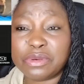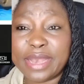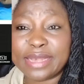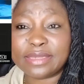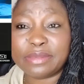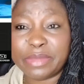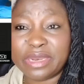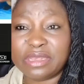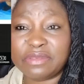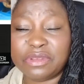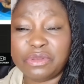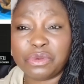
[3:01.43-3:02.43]
you guys in my
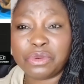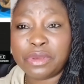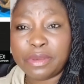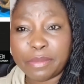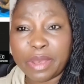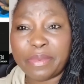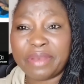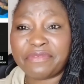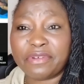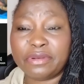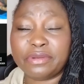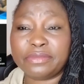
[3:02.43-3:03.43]
next video. Bye bye
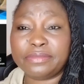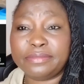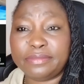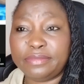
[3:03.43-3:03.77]
for now.